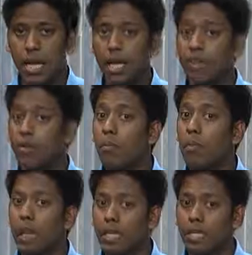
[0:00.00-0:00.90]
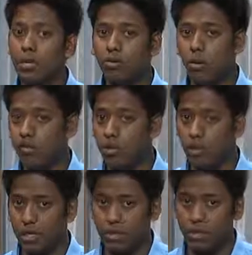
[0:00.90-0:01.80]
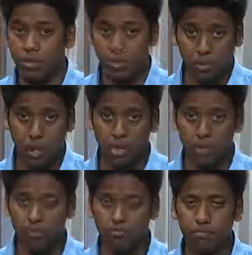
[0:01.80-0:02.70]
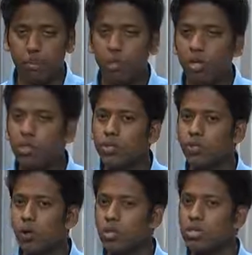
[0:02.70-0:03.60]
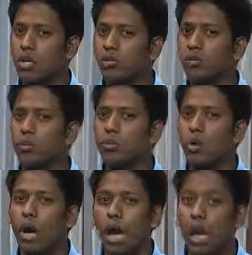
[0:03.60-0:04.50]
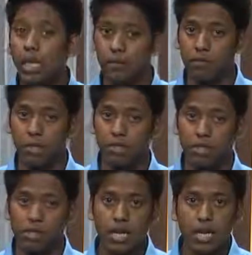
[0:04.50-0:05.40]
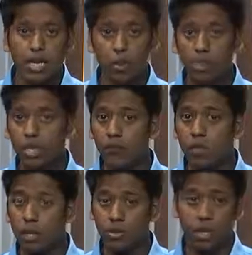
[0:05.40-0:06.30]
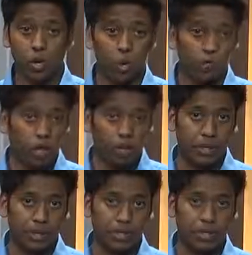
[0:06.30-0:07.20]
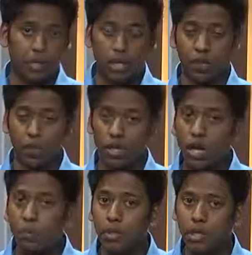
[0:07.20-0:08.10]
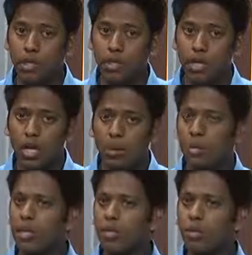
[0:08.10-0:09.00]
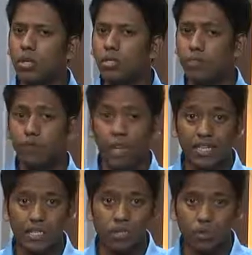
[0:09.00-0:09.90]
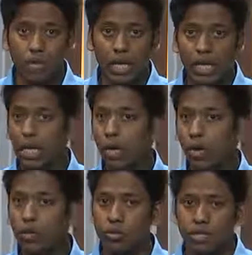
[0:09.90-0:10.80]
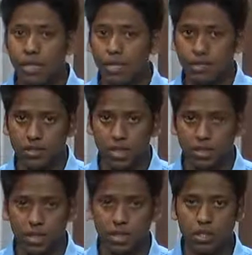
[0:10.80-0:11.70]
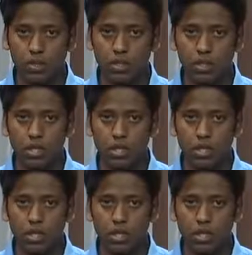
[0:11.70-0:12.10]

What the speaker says: Now, there are many revenue metrics you can monitor, but we're going to focus on a few high-level metrics that will give you a great overall picture on the health of your company, but then you can also fine-tune and get all those details that you need to.